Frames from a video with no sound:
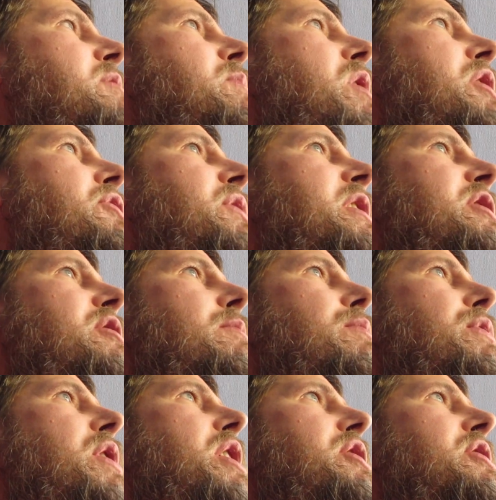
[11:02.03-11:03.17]
small trees or
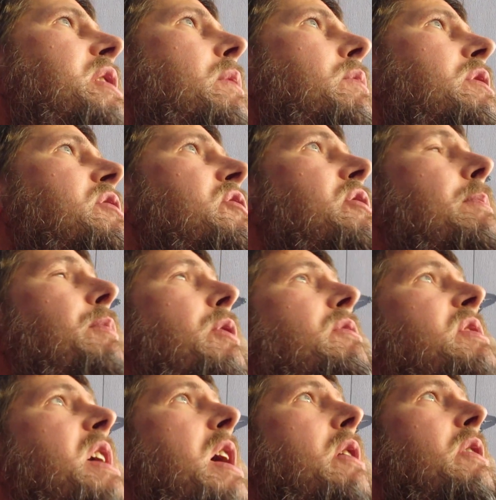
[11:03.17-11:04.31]
brush. They would strip
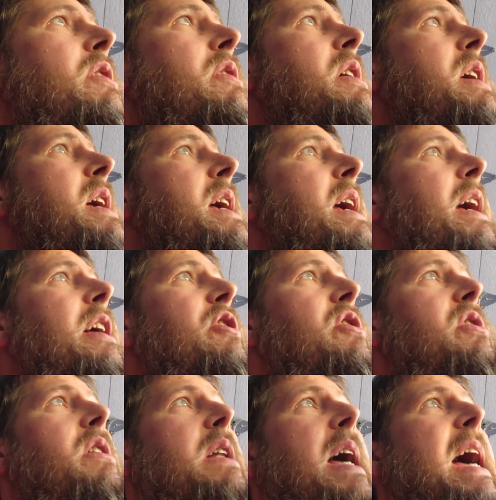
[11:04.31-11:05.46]
those down and and
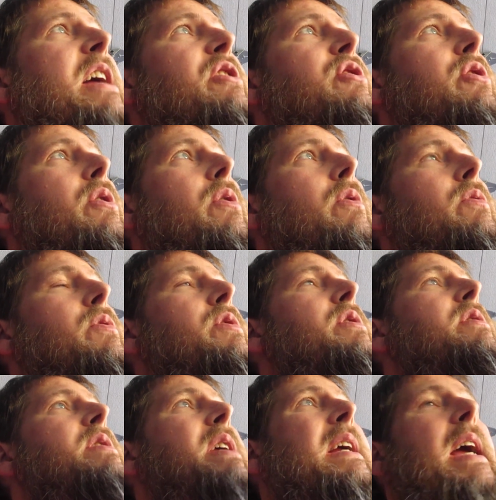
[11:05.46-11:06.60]
just lash
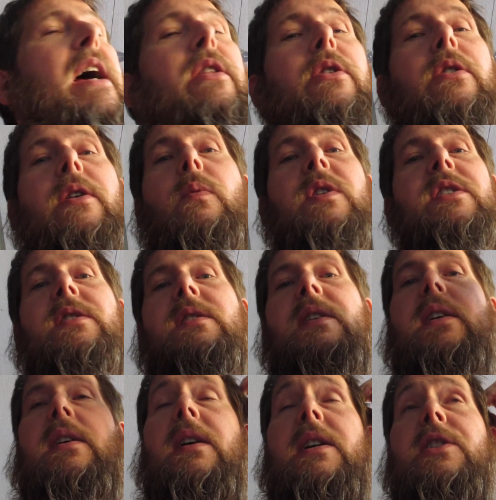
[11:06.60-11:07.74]
those together. It wasn't
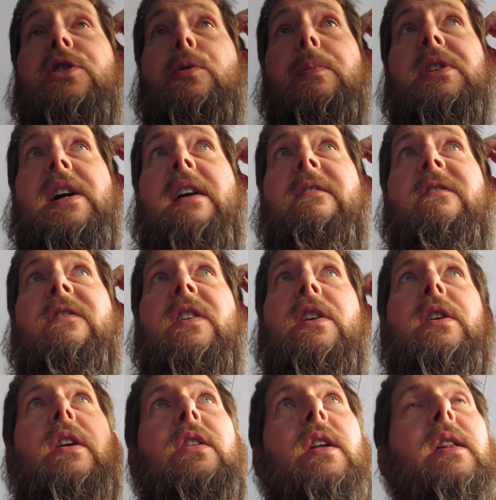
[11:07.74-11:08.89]
a, a super tight fit
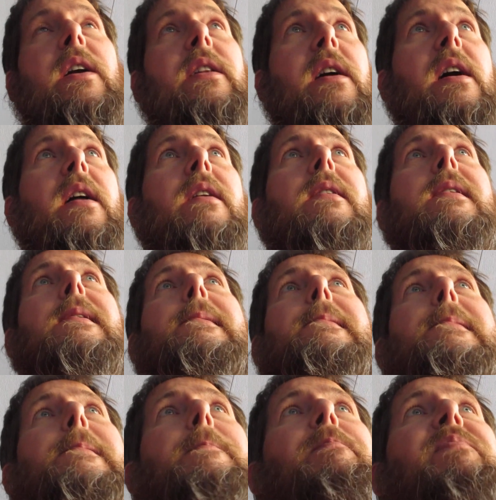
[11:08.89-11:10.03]
or anything like that.
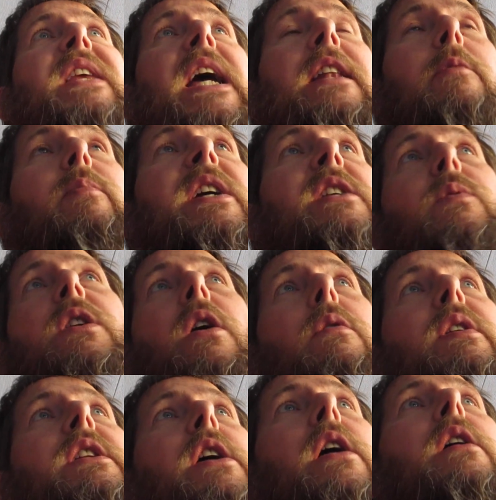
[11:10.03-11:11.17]
And the bees would
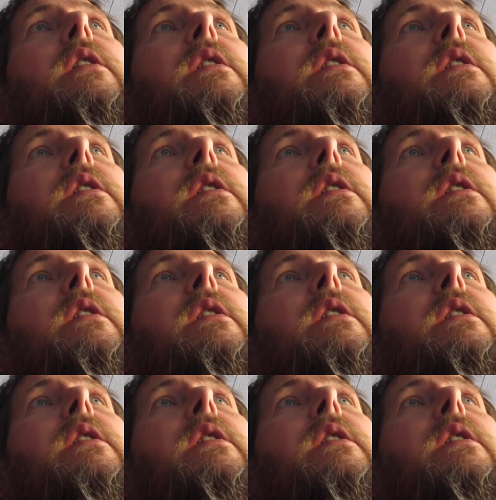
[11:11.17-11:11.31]
go in there,